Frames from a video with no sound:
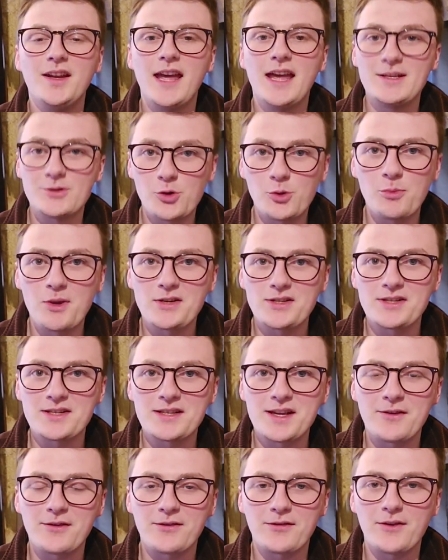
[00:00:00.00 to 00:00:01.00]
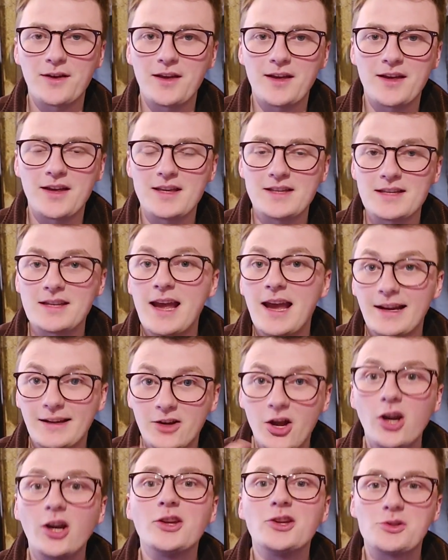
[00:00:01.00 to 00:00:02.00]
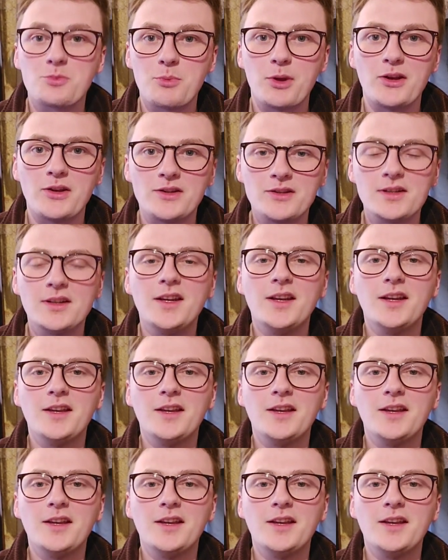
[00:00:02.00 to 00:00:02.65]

It's almost as if it's an acknowledgement